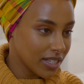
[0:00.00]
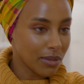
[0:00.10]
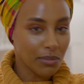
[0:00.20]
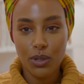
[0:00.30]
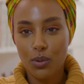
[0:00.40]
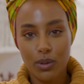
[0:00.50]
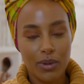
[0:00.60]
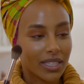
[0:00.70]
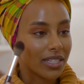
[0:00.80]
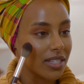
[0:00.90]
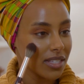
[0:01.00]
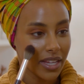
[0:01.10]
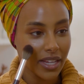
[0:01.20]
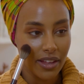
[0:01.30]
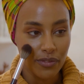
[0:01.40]
Something cool about this is
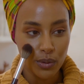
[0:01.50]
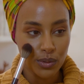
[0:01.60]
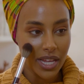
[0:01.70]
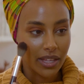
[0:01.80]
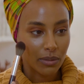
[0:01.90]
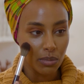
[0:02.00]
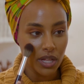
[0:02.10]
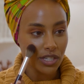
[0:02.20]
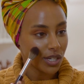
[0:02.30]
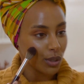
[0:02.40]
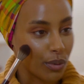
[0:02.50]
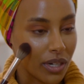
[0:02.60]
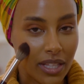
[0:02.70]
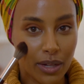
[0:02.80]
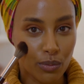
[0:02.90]
like if you take the blush and you put
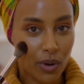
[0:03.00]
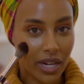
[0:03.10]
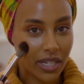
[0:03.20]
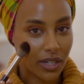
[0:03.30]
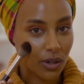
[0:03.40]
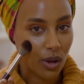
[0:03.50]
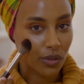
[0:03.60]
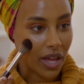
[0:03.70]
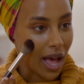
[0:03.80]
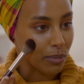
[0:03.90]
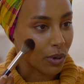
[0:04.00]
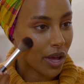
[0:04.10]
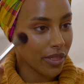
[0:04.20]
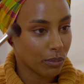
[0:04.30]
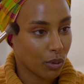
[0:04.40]
it like right here on the apple
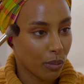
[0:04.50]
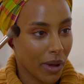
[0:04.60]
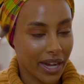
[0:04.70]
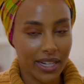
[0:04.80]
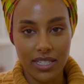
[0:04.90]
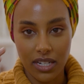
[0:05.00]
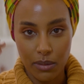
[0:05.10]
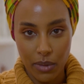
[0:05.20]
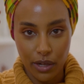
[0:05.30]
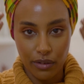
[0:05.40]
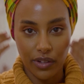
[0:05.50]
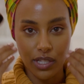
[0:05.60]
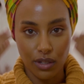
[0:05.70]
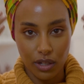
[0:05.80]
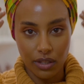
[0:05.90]
and then pull back, it's gonna make your
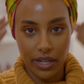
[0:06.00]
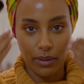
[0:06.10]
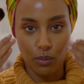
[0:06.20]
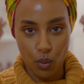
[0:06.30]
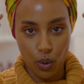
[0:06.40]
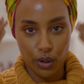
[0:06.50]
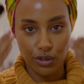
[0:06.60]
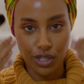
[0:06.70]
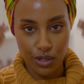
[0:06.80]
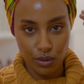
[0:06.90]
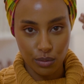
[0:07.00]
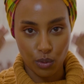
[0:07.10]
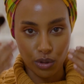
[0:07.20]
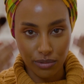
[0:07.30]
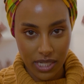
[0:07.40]
face look like more chiseled,
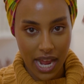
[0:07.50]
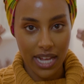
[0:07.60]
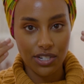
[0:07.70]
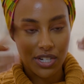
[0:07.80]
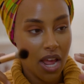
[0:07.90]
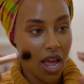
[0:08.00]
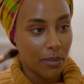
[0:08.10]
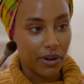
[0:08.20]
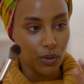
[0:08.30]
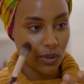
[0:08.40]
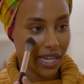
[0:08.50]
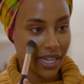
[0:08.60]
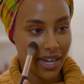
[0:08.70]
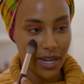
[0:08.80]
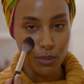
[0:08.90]
more snatched. But if you take
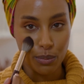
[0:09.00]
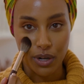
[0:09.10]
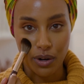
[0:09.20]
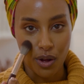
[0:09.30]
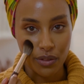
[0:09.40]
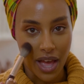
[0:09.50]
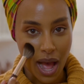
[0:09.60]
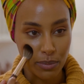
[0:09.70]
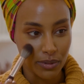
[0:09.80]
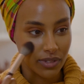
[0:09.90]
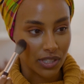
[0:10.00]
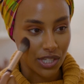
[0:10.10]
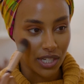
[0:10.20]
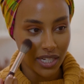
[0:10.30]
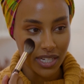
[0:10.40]
it and you put it on the apple of the
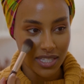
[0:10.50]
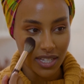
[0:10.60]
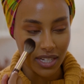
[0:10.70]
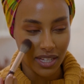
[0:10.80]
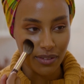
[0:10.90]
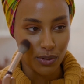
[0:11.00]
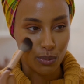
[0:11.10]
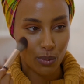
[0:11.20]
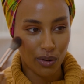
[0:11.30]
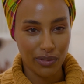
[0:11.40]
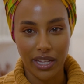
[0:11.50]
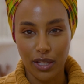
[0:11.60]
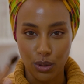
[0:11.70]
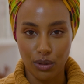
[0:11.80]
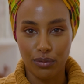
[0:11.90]
cheek, it's gonna give you more of like a
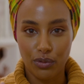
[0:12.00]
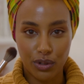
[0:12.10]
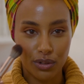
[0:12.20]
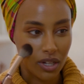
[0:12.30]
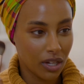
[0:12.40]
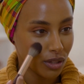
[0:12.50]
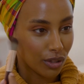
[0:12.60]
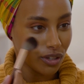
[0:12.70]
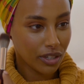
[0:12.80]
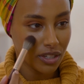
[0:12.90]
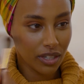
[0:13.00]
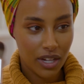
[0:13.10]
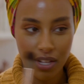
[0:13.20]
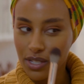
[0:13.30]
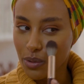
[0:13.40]
youthful look.
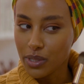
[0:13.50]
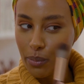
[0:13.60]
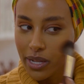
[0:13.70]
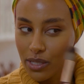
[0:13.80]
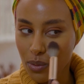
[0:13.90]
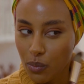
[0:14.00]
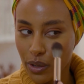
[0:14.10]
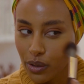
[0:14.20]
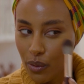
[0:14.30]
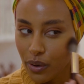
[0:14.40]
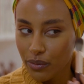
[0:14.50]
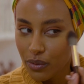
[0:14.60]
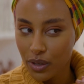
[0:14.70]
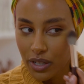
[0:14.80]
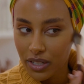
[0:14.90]
So it depends on what you're going
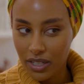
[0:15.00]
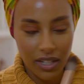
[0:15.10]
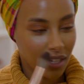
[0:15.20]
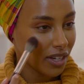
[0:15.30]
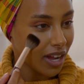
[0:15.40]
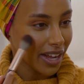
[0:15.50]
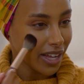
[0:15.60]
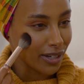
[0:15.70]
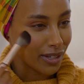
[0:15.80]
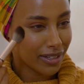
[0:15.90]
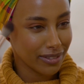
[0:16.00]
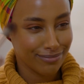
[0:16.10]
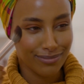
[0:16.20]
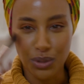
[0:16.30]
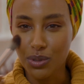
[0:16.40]
for. I kind of
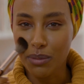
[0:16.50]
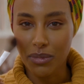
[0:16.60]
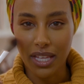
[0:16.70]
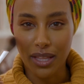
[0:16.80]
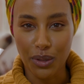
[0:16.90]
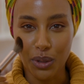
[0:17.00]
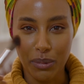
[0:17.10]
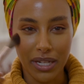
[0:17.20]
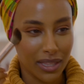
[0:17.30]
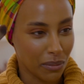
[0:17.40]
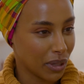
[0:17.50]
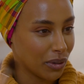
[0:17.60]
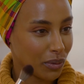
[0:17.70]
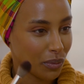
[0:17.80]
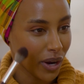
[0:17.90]
do something a little bit in the
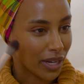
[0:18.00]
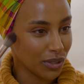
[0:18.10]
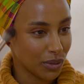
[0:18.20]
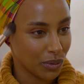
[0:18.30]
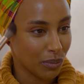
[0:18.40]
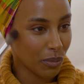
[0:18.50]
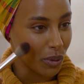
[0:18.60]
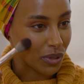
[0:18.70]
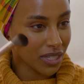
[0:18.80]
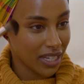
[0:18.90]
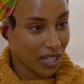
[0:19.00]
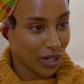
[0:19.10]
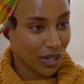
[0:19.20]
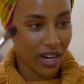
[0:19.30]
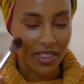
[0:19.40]
middle where I do mostly
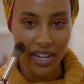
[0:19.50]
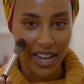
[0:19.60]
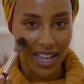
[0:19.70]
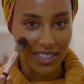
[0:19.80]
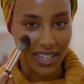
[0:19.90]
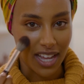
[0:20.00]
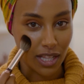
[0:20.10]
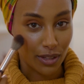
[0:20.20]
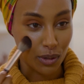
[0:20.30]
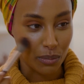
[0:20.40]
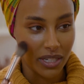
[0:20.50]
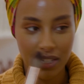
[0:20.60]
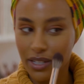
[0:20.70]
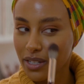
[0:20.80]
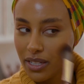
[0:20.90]
here and then I add like a little bit
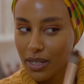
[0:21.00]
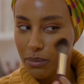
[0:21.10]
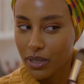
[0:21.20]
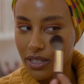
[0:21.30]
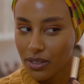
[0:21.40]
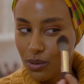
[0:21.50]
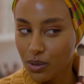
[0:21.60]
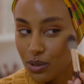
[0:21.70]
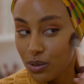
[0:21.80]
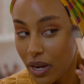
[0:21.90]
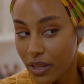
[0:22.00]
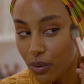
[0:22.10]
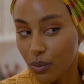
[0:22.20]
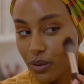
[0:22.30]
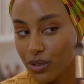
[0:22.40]
here, but you can do either
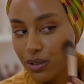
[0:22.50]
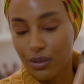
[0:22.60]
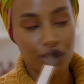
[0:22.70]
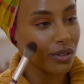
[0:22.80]
or too.